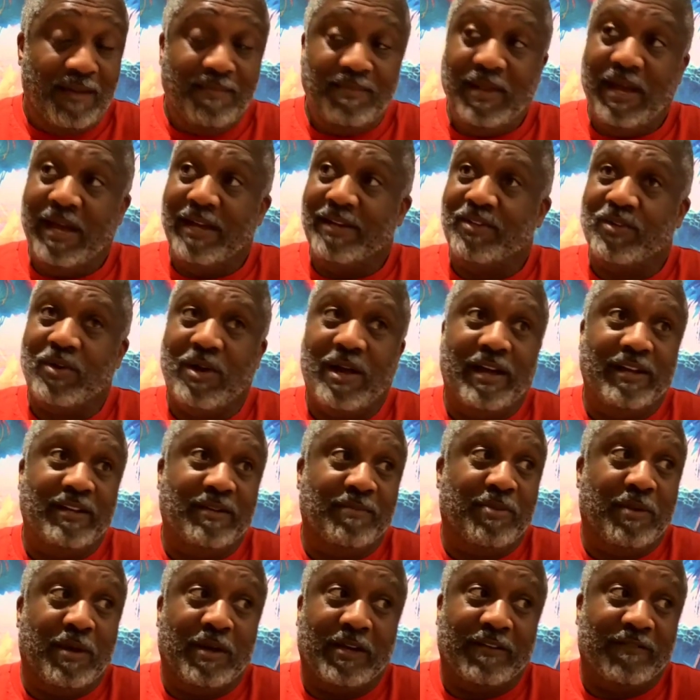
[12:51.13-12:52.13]
I'm not
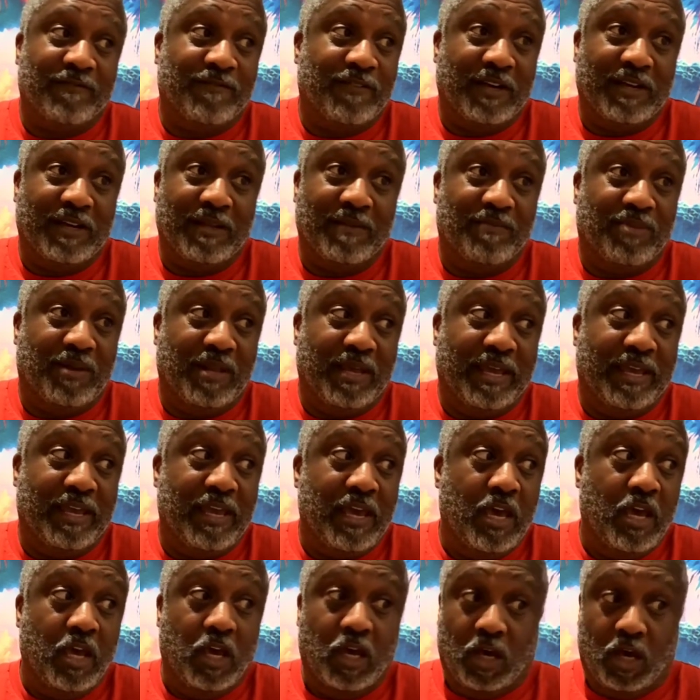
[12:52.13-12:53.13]
trying to fucking
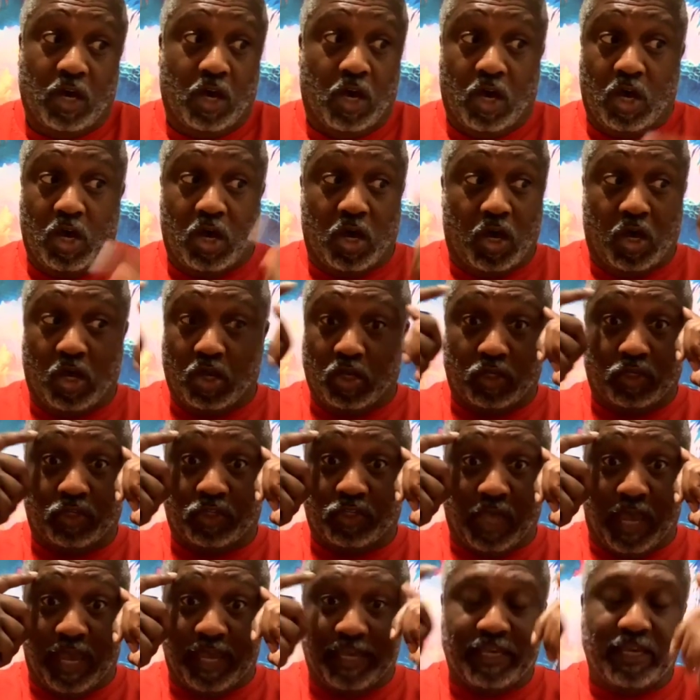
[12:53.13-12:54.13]
play
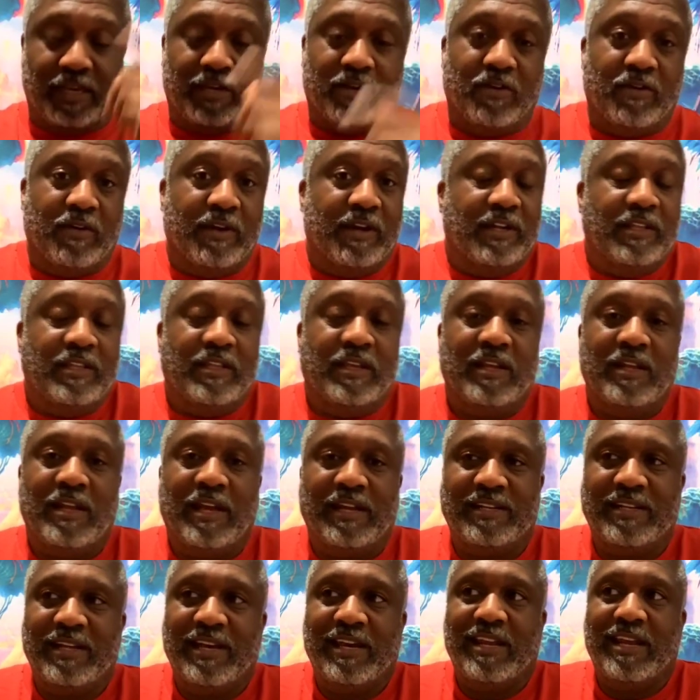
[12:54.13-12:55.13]
psychic or anything
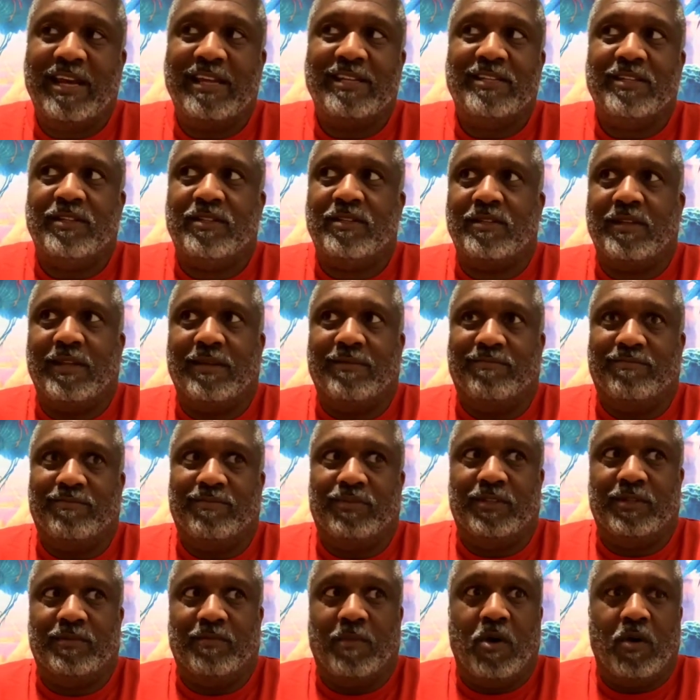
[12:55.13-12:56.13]
like that. I just
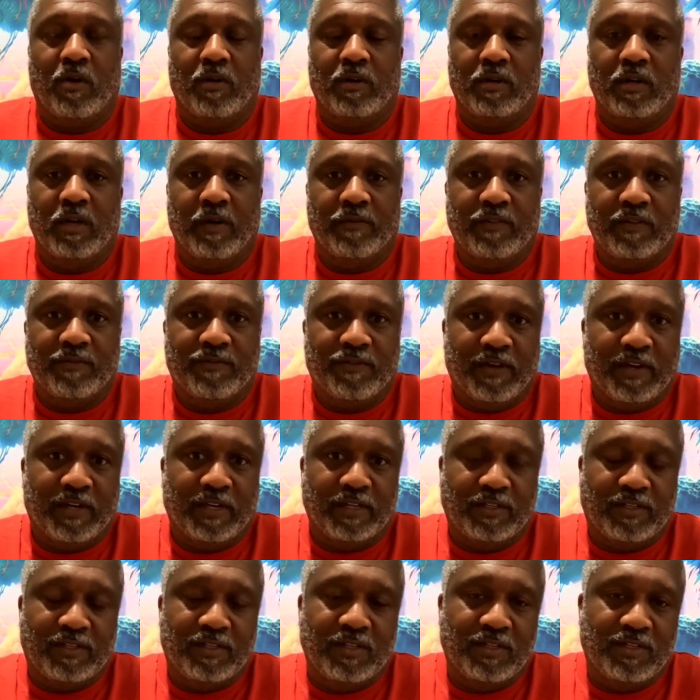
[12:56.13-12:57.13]
am smart enough to
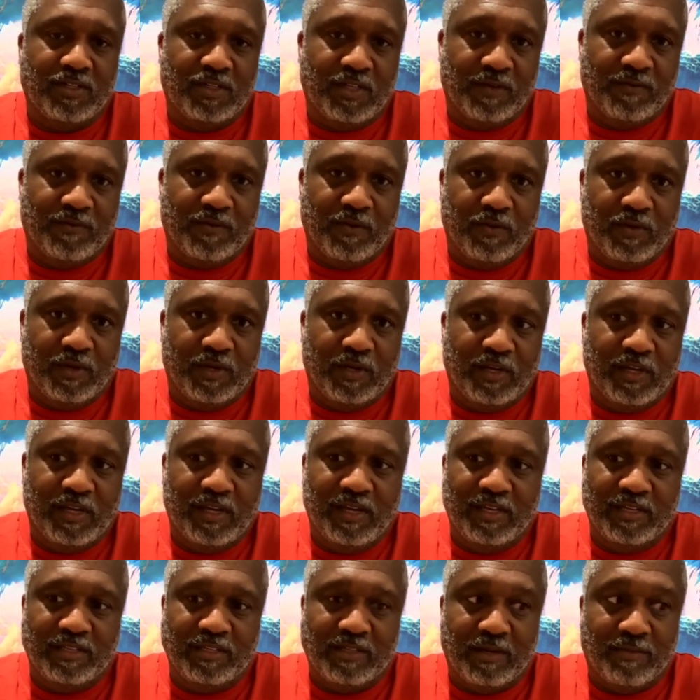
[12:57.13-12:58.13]
fucking see shit for what it
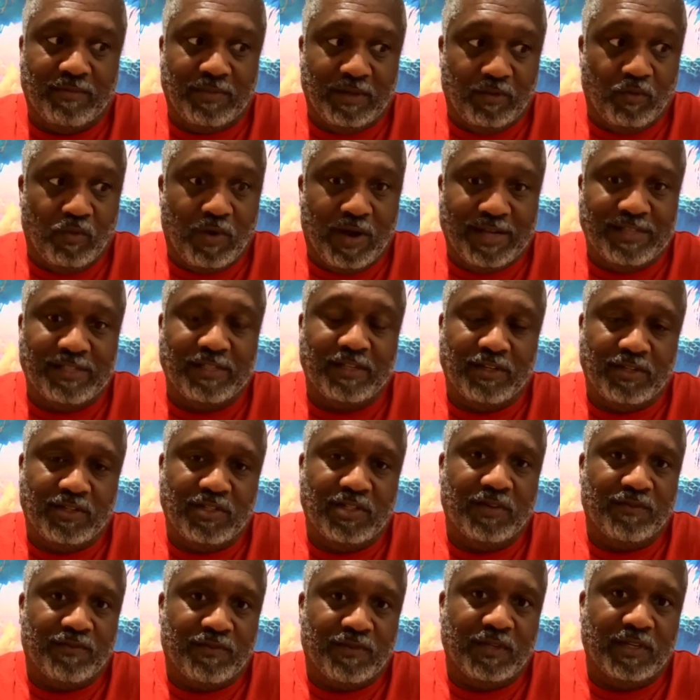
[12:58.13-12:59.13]
is, and I've been watching
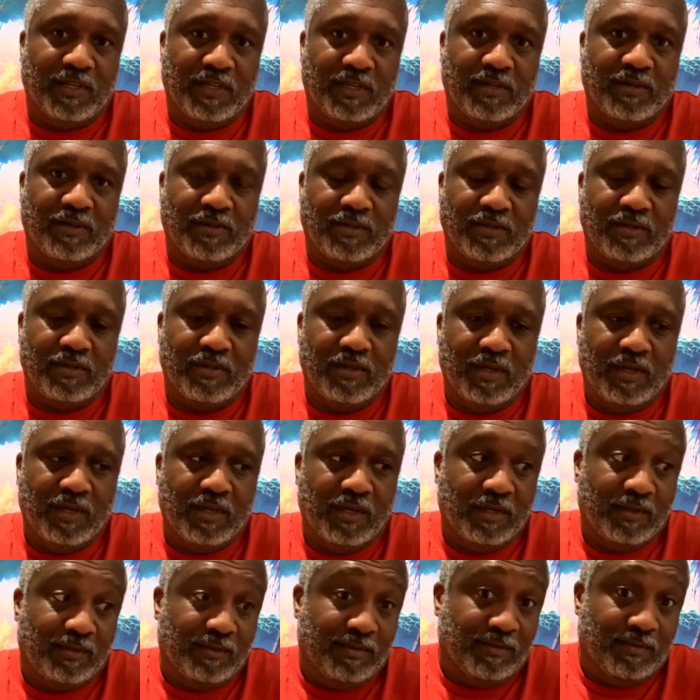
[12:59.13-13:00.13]
this shit for years.
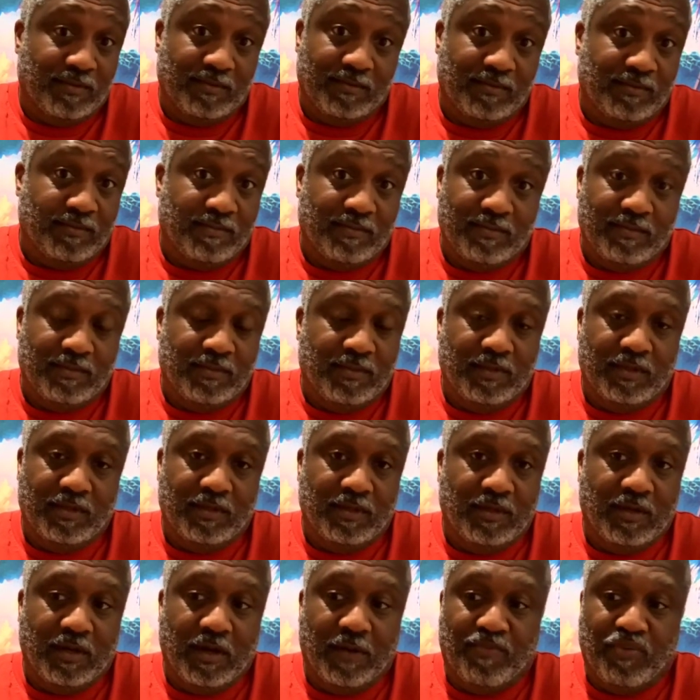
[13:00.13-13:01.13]

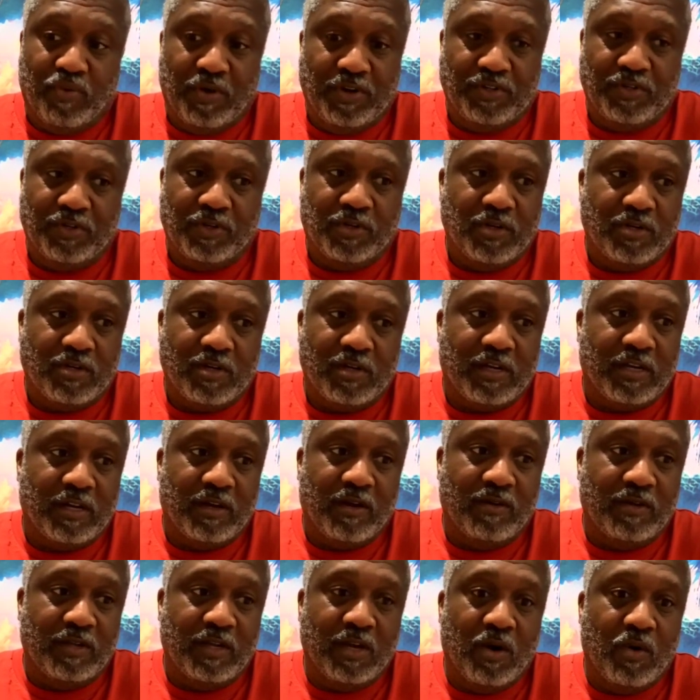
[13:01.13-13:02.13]
A pressure cooker
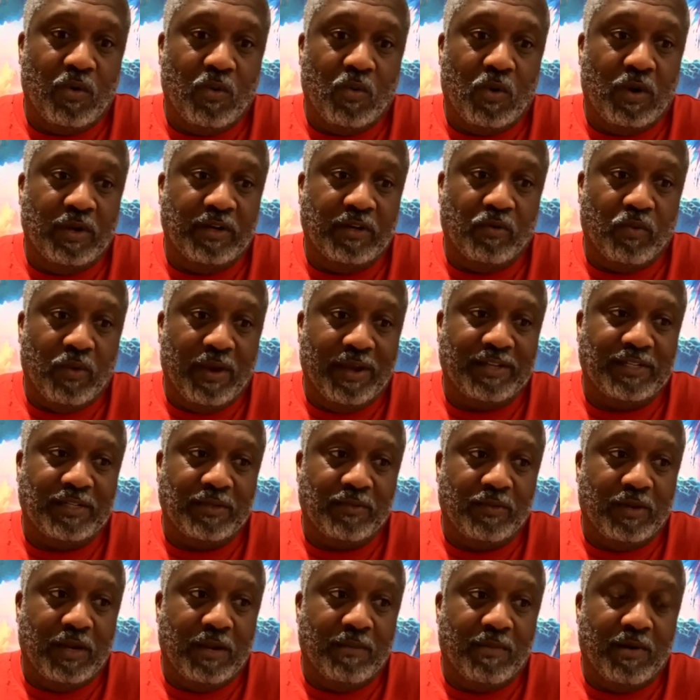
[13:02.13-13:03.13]
can only go one
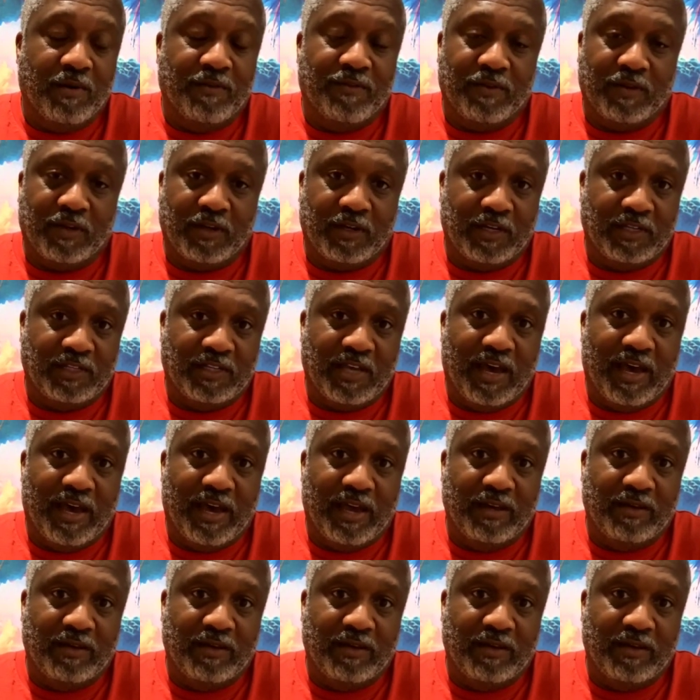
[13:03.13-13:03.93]
direction when that motherfucker gets